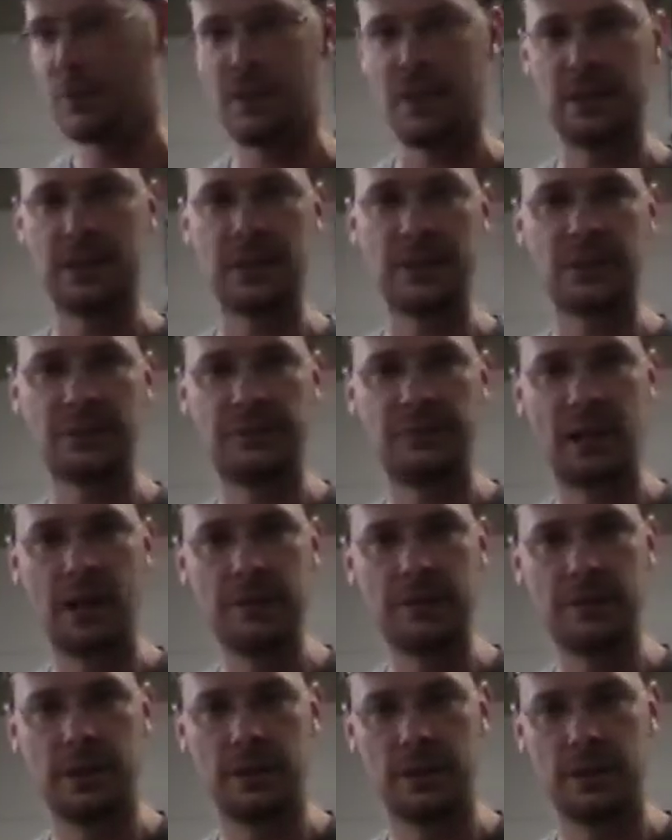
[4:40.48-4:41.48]
think that the
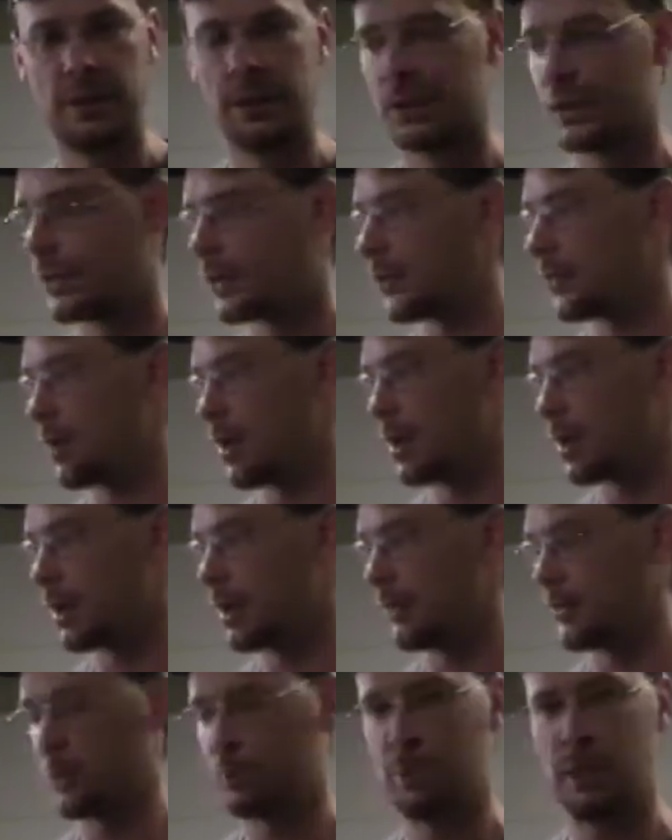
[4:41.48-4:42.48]
500 is strong
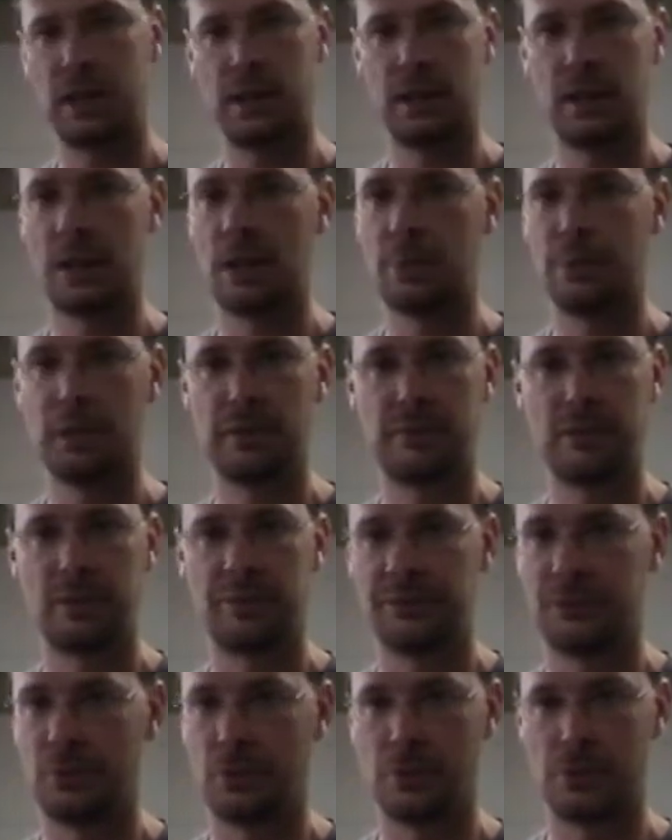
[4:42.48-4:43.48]
enough to pick it up, even at
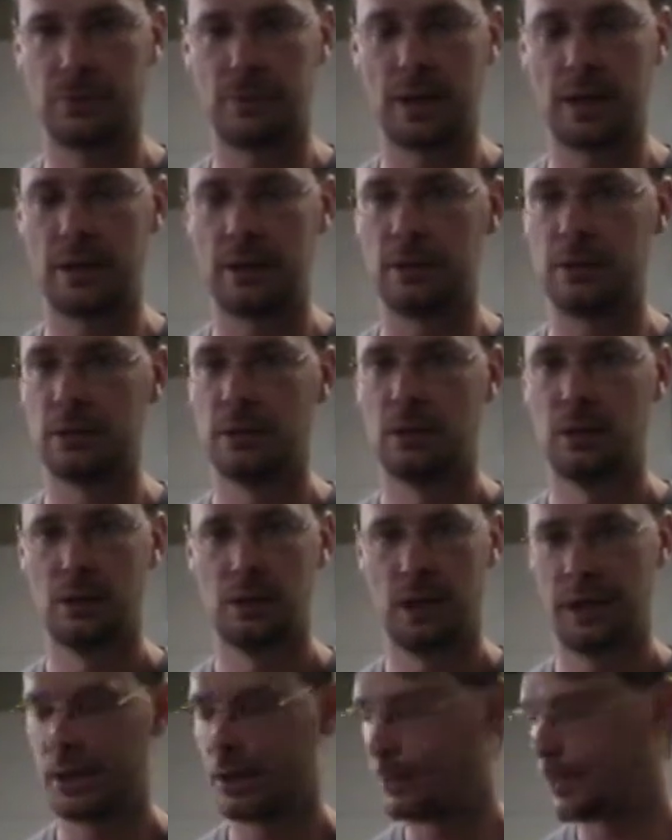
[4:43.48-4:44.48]
full throttle,
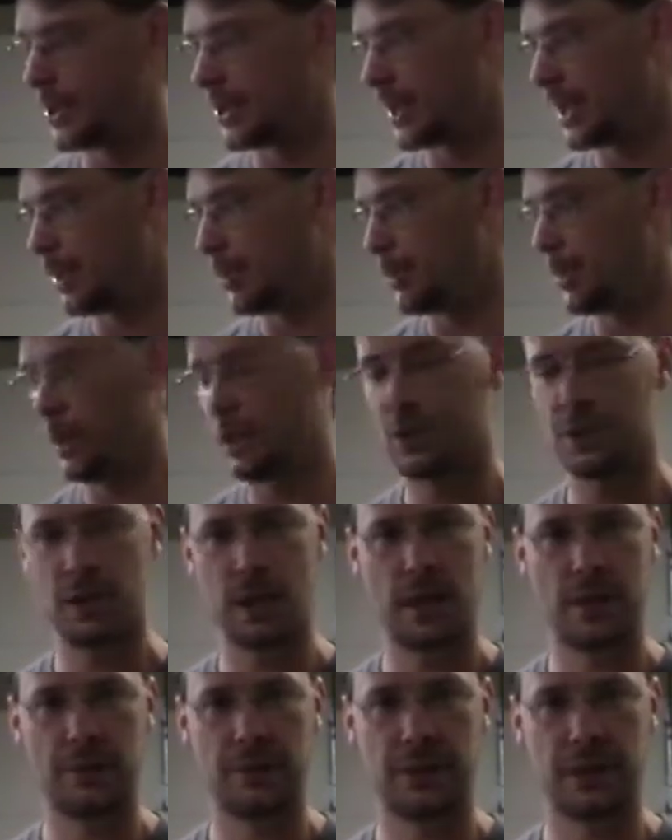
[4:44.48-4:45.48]
100% pitch.
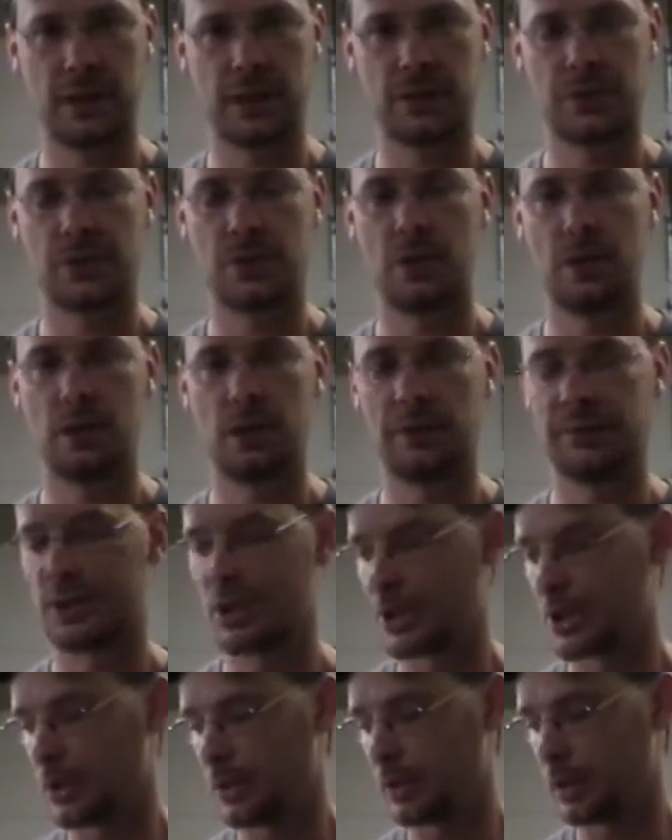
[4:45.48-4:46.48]
I don't think it's strong enough to
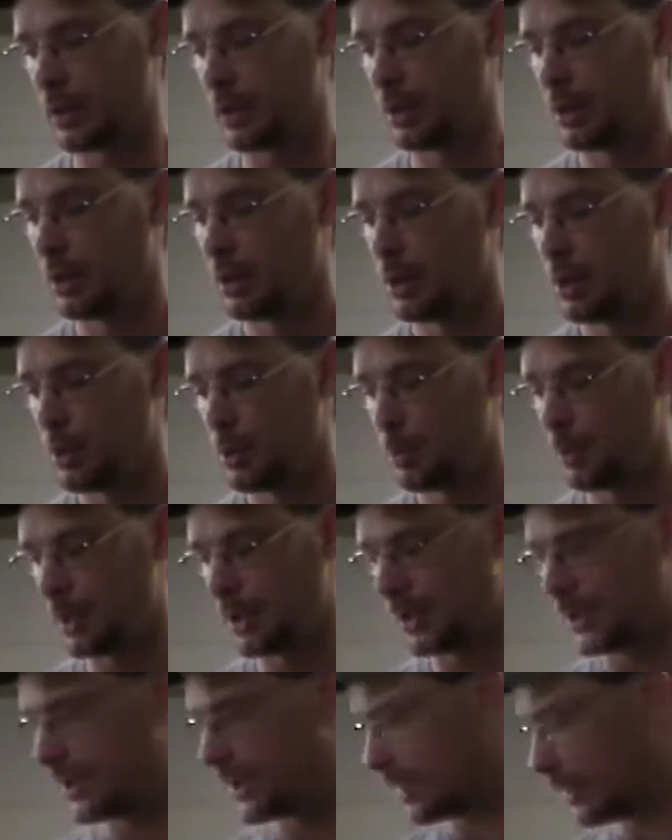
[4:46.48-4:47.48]
do it,
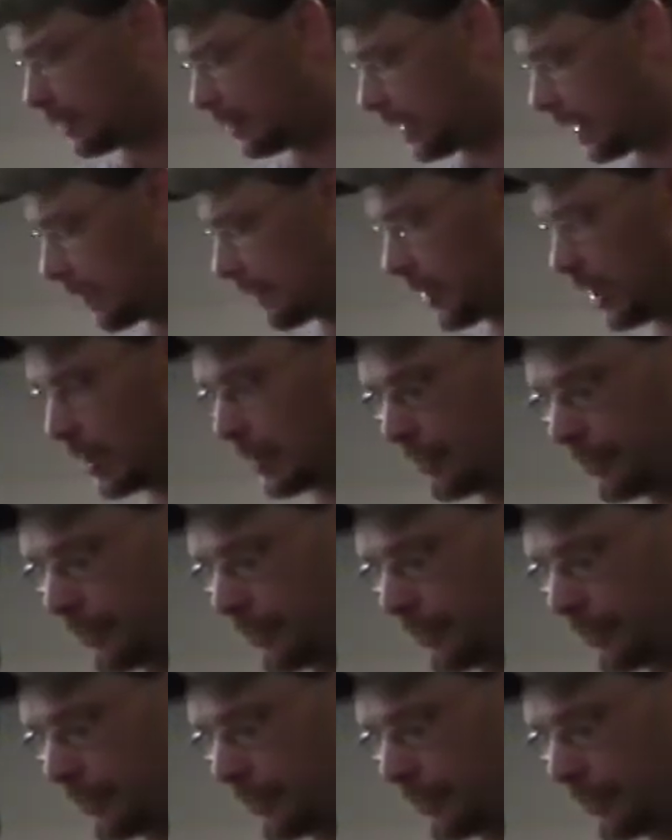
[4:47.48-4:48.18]
but still, I've got